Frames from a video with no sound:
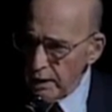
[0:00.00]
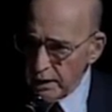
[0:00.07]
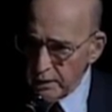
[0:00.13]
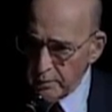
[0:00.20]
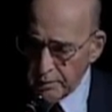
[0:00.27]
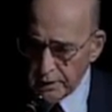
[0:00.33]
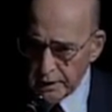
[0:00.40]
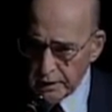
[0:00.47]

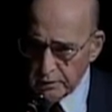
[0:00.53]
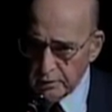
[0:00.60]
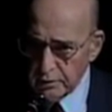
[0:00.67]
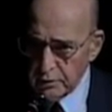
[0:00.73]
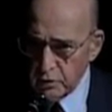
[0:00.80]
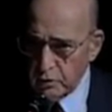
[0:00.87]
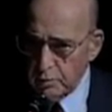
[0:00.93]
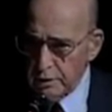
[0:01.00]
airplanes was
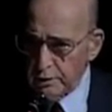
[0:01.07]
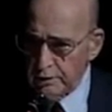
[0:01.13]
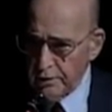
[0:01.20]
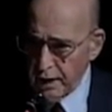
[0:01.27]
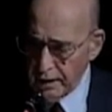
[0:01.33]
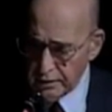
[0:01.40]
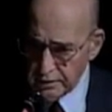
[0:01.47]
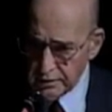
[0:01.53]
so much
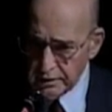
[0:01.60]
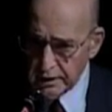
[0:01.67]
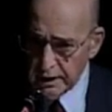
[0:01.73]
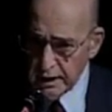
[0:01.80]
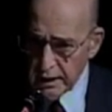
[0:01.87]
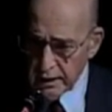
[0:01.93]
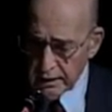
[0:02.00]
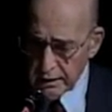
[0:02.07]
faster
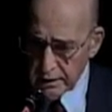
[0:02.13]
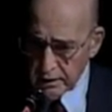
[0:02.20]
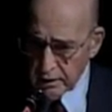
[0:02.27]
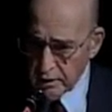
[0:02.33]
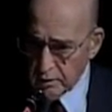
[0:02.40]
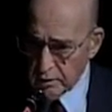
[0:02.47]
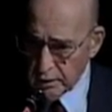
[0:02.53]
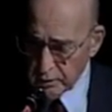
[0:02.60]
than
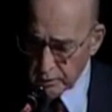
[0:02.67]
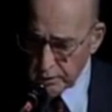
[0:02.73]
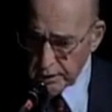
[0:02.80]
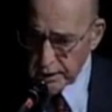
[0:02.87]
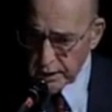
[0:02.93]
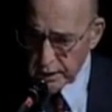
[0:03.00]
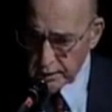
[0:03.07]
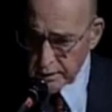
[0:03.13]
what we
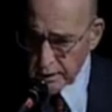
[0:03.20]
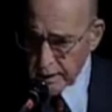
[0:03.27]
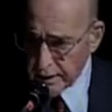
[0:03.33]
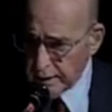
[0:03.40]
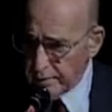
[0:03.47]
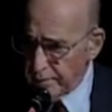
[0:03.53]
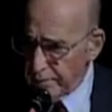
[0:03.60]
had done.